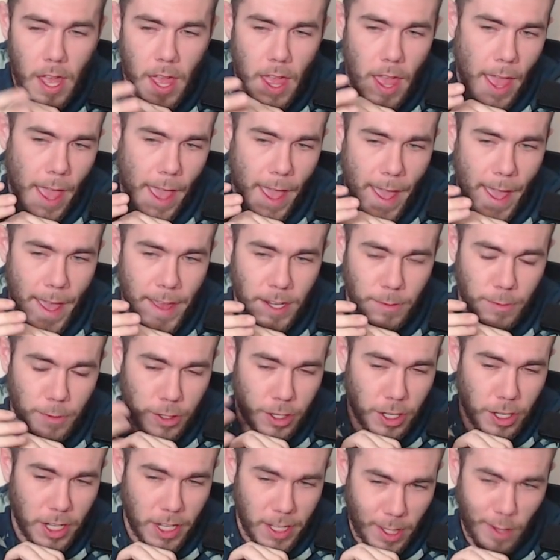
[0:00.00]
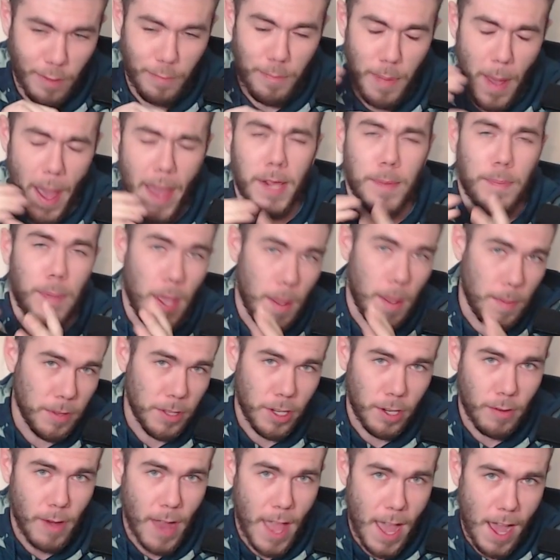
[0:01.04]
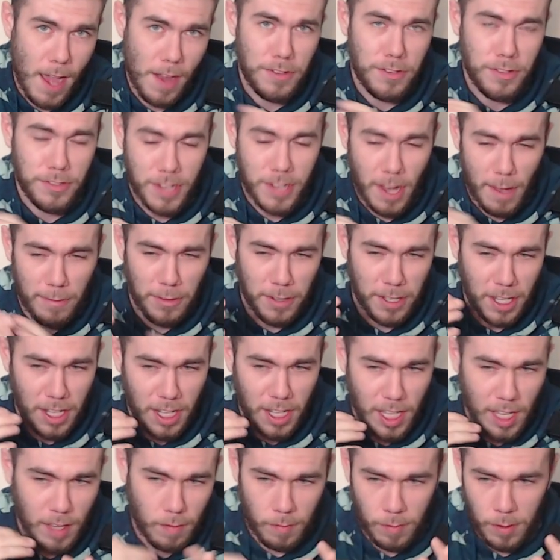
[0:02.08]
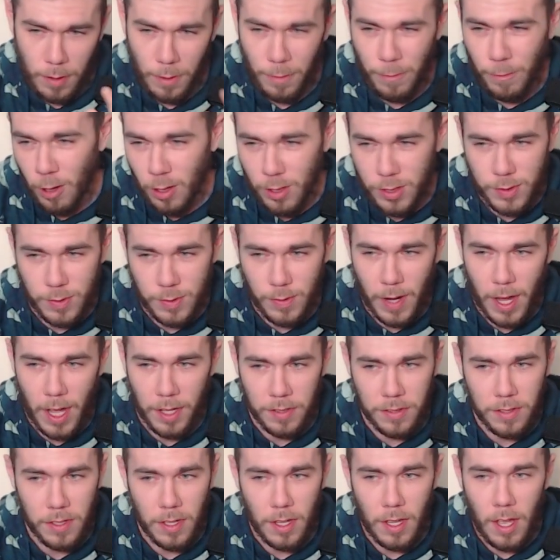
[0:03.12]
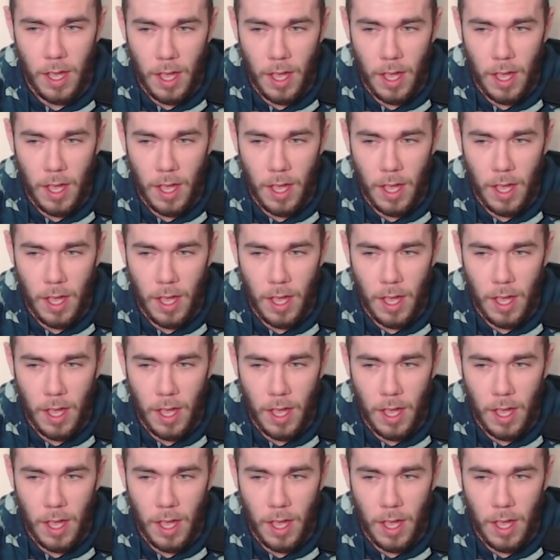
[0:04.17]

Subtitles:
And if you're going to give Paddy Pimblett a round, you're definitely going to give him the first round.